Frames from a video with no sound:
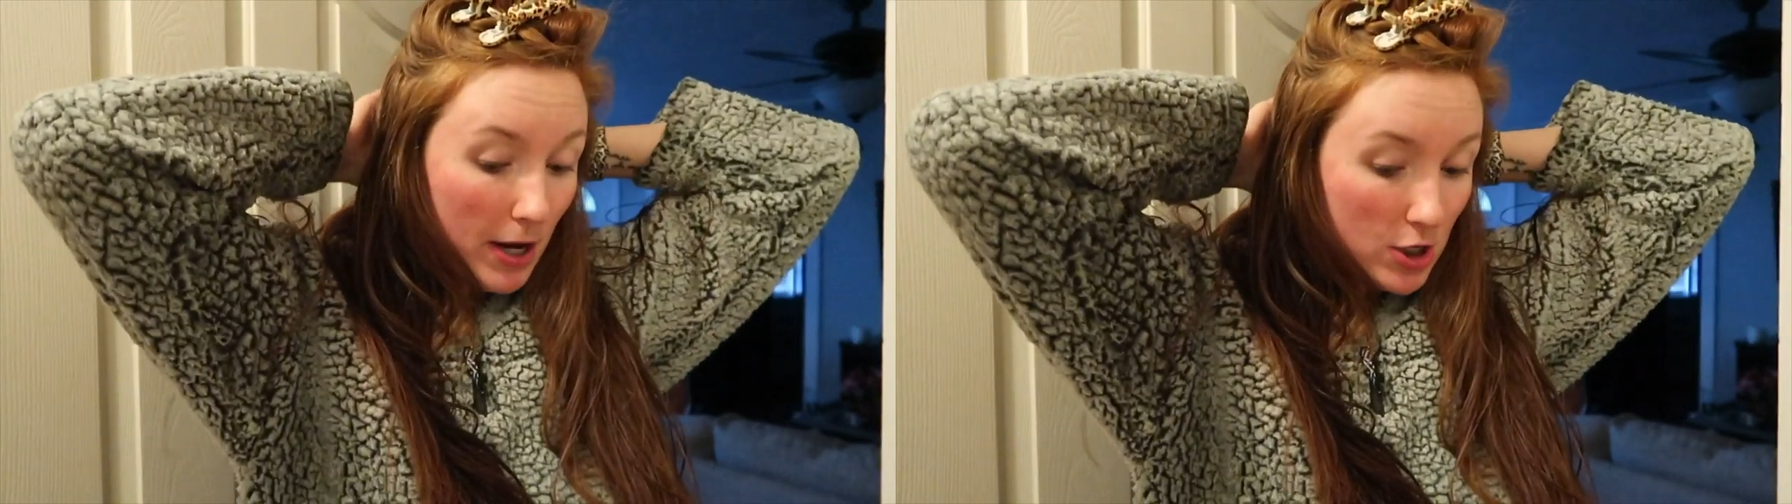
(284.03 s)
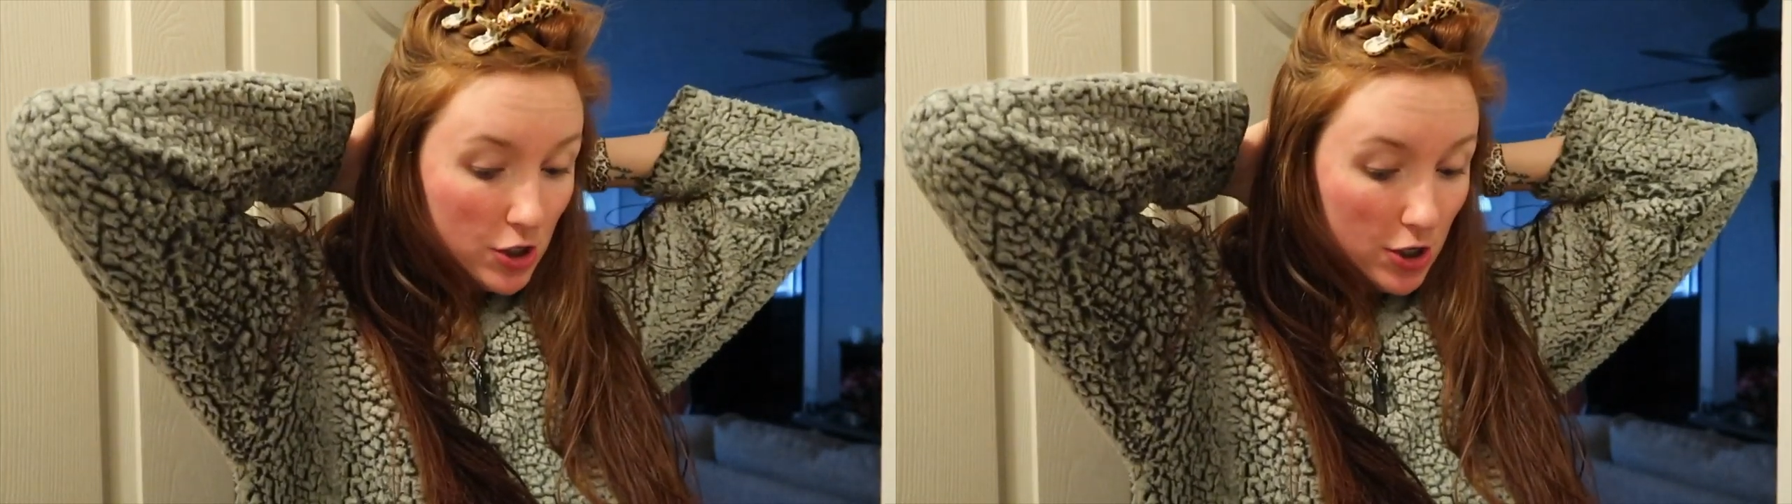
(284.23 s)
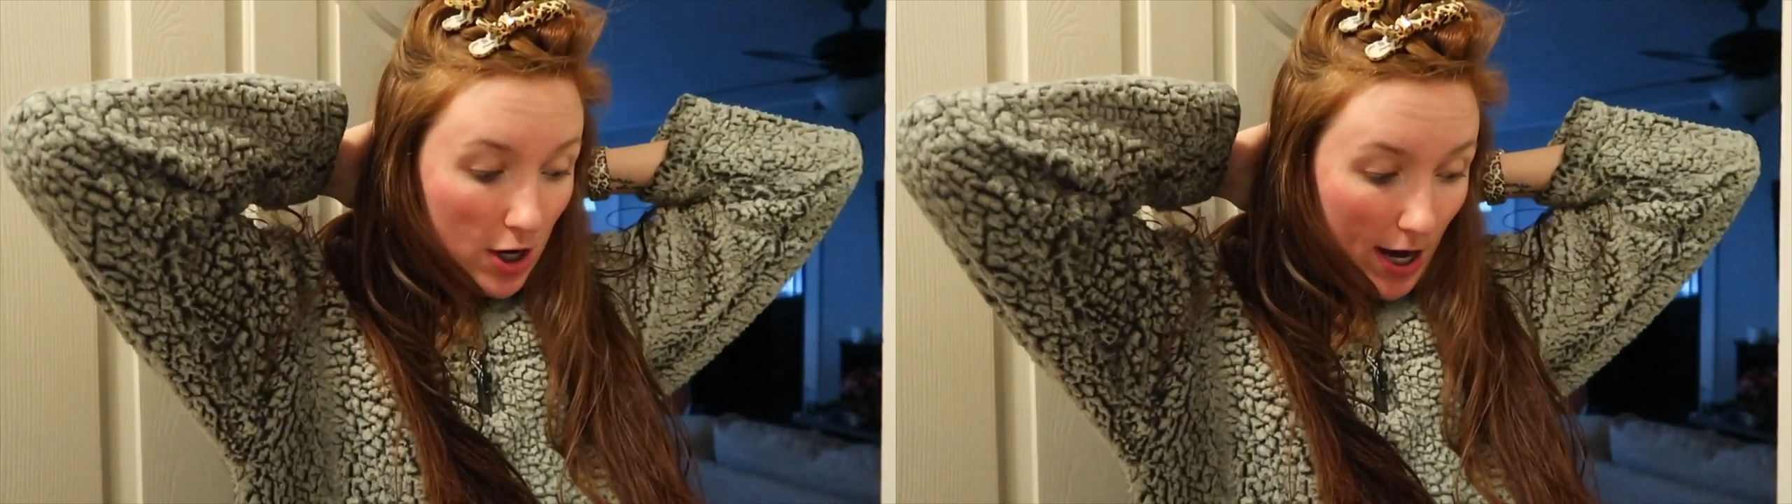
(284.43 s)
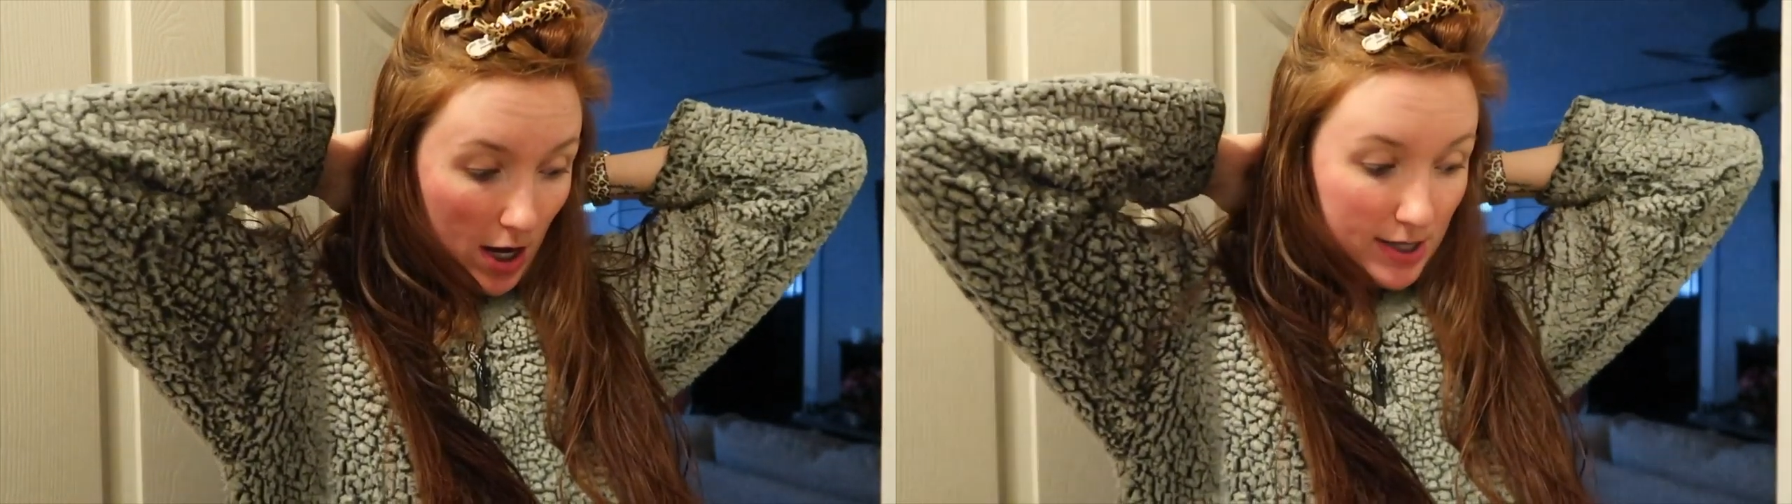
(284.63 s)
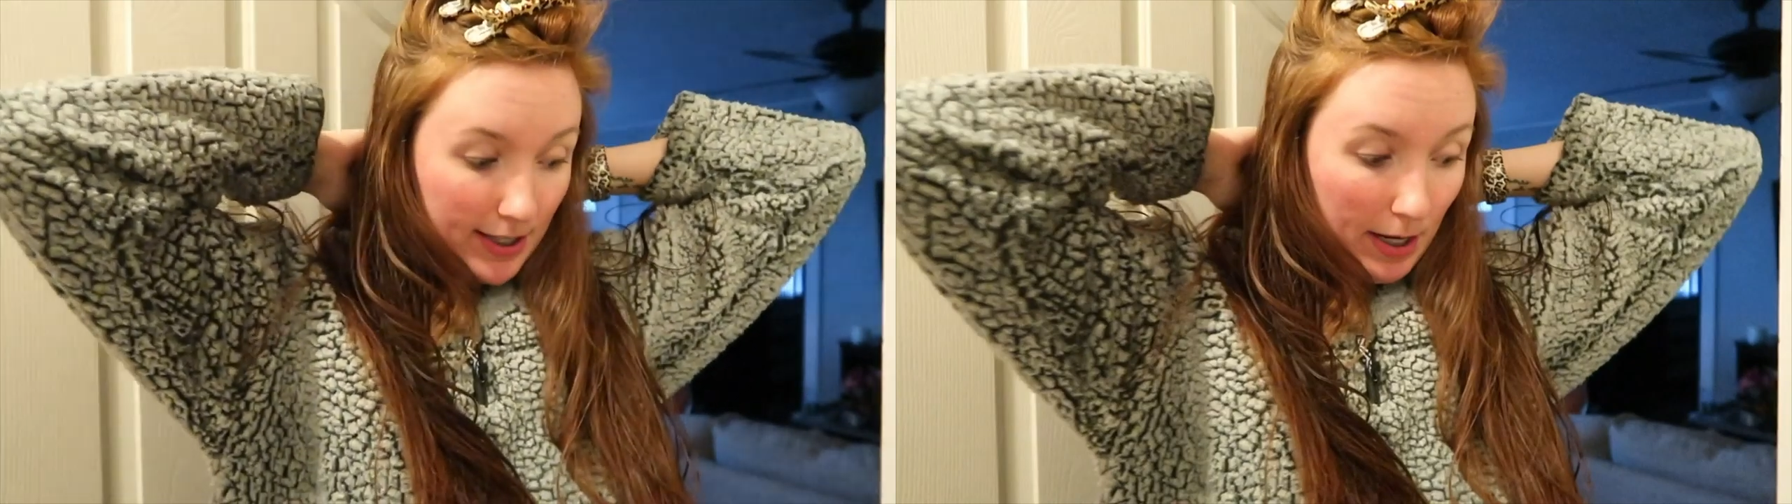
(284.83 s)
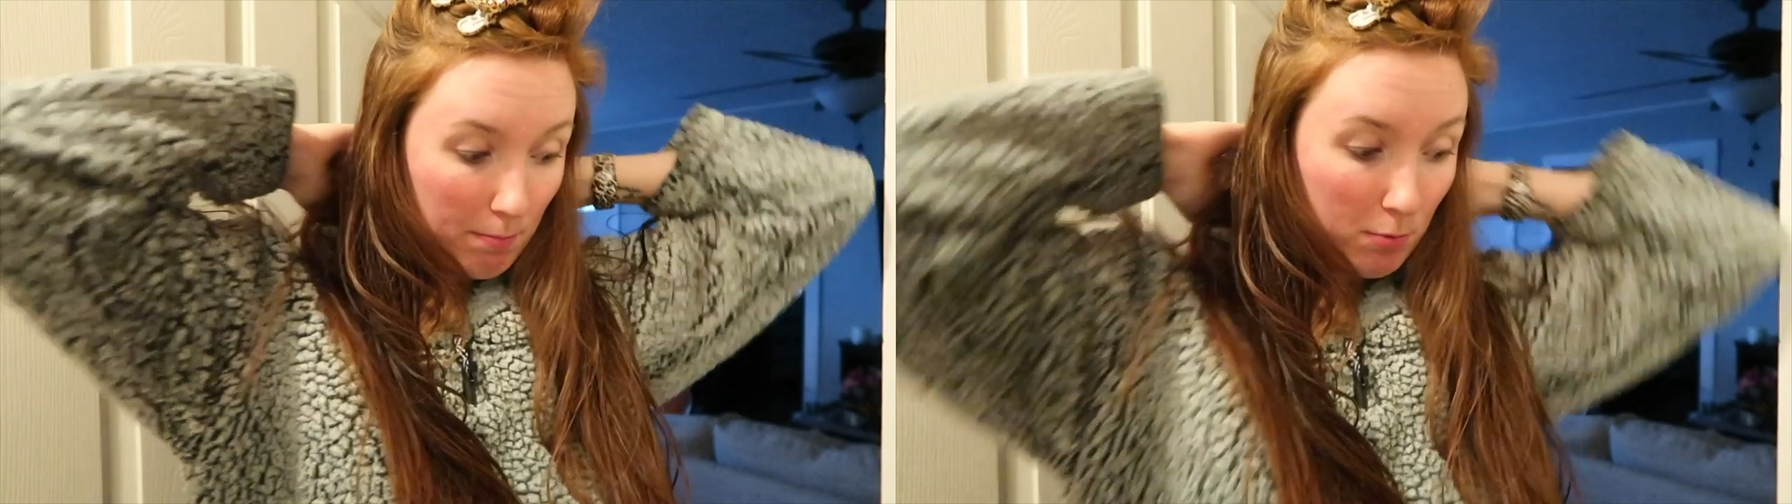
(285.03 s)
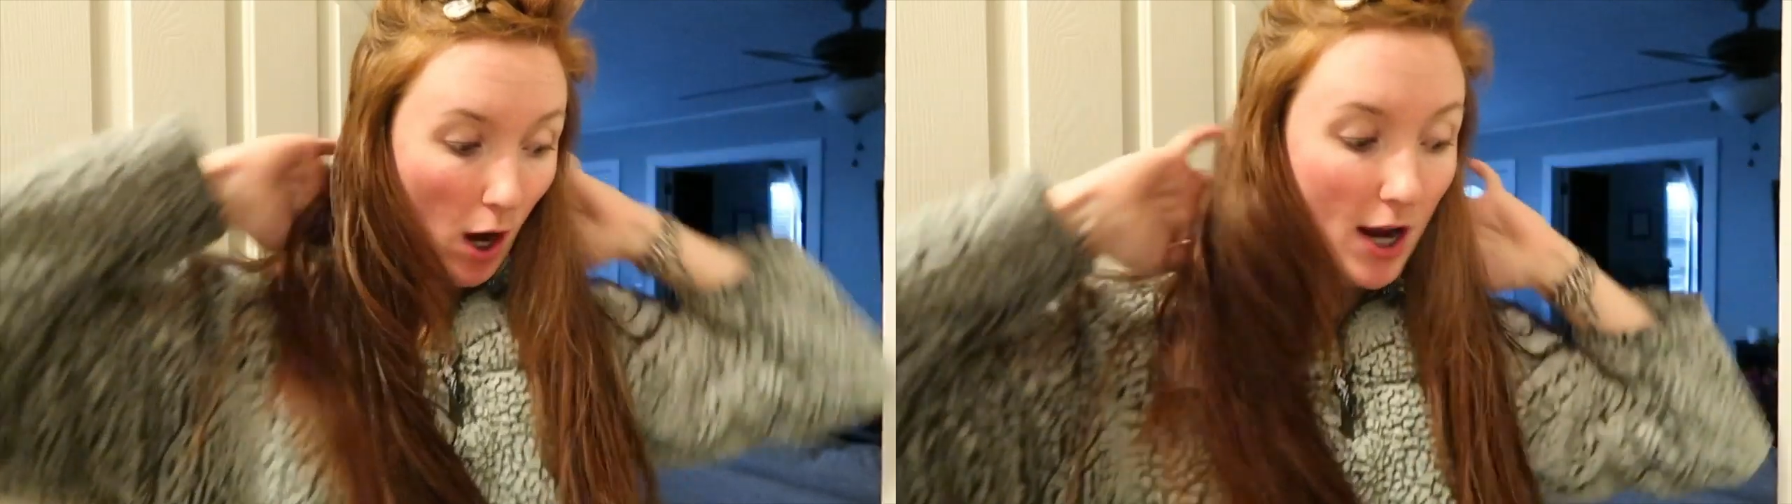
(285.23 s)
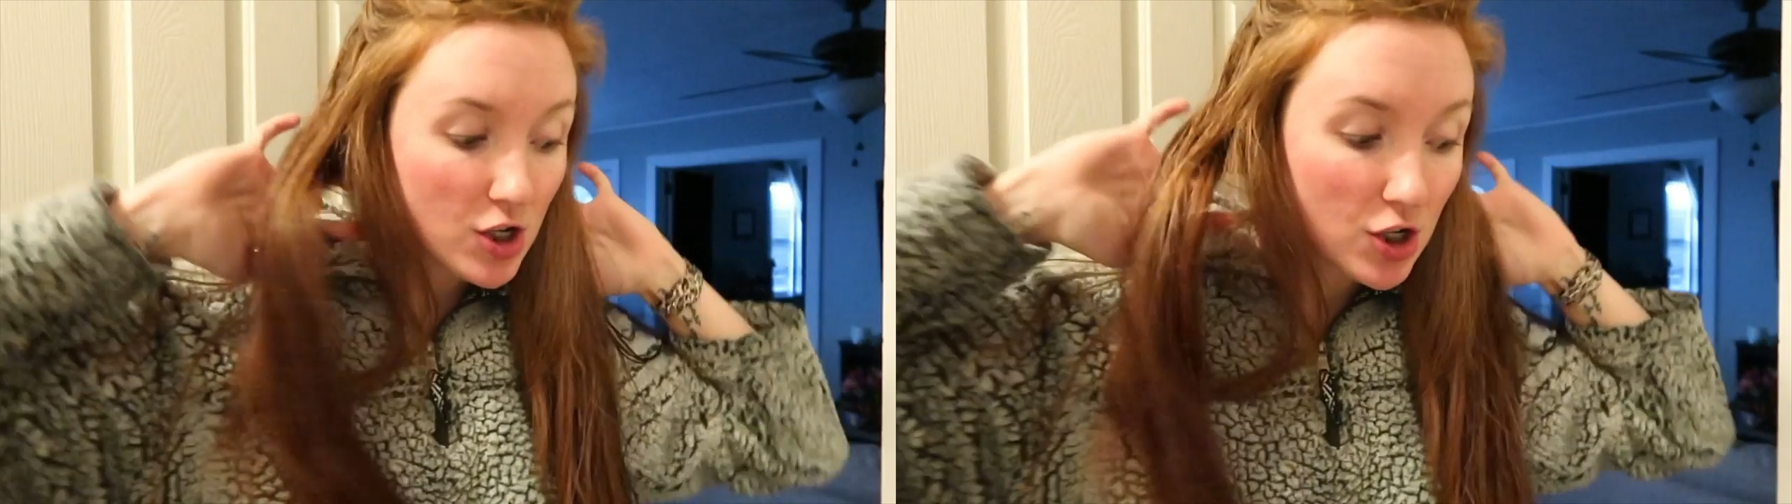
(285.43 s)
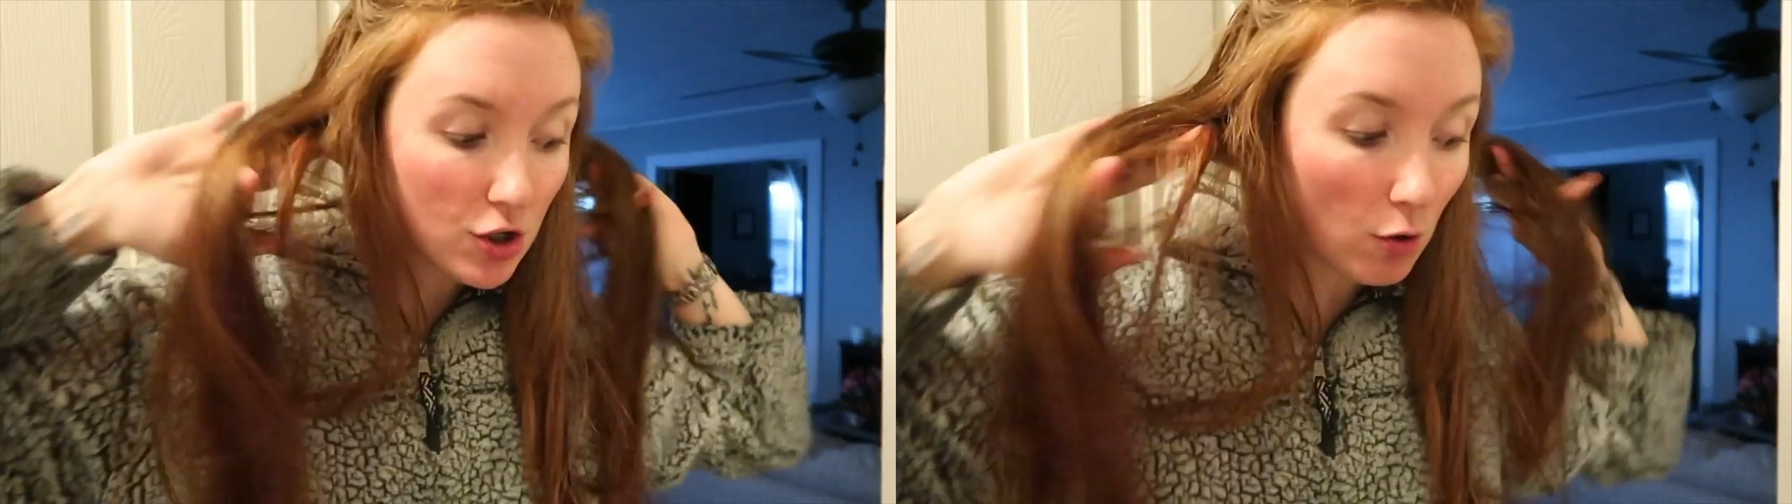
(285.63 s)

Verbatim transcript: make sure your hair is like brushed.